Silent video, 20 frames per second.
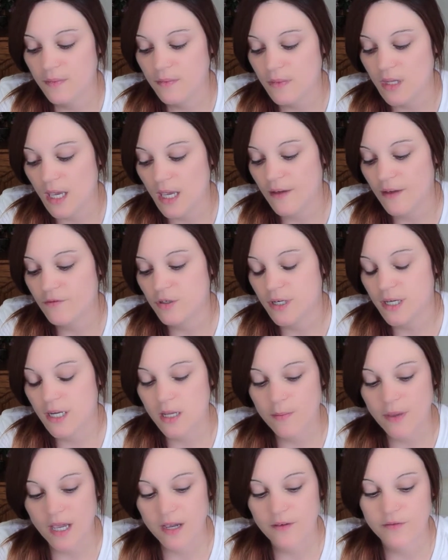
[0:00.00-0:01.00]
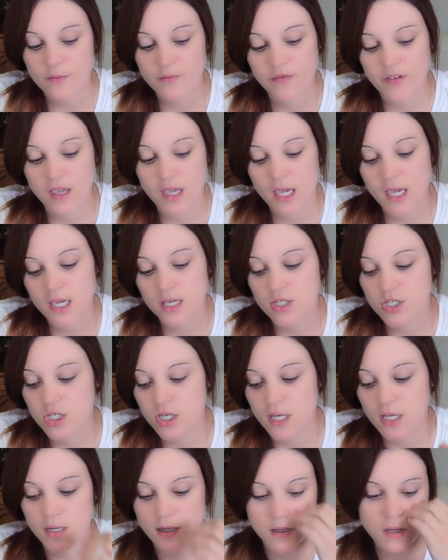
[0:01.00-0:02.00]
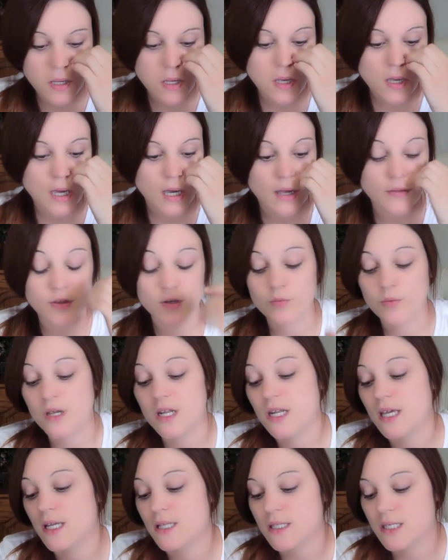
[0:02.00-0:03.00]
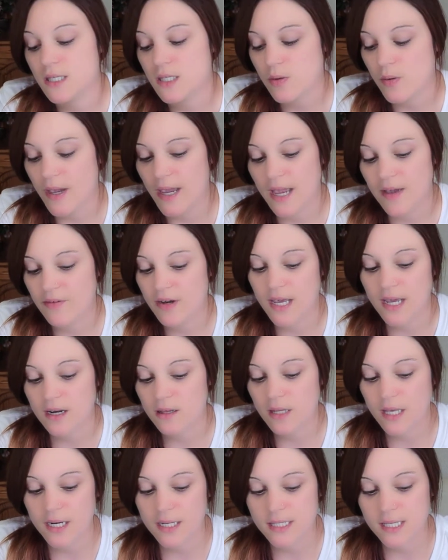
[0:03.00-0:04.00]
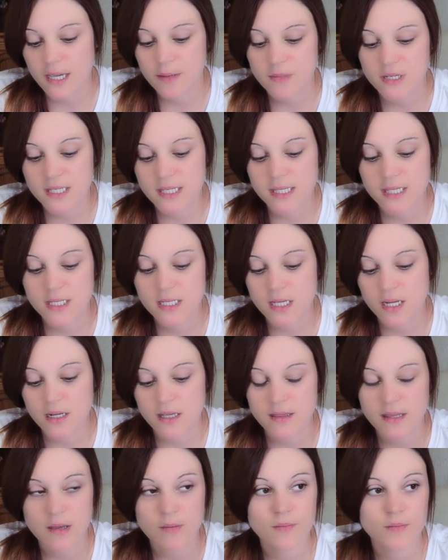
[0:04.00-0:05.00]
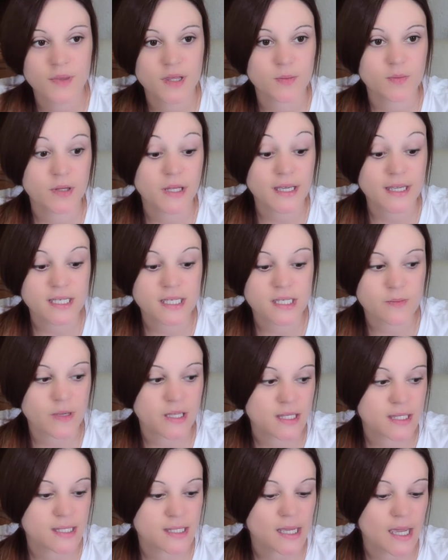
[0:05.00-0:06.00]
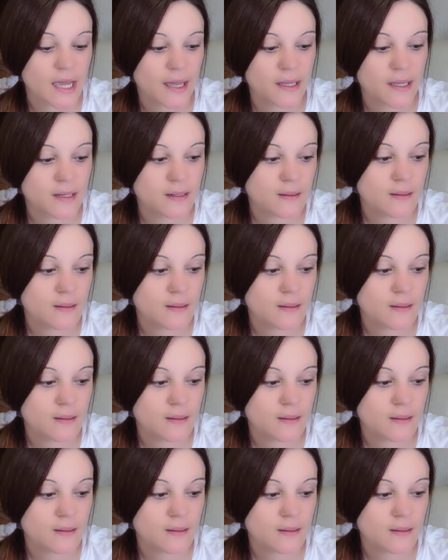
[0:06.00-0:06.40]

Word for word: after getting back from vacation on the readings. So I haven't had a lot of time to study the, the placements yet.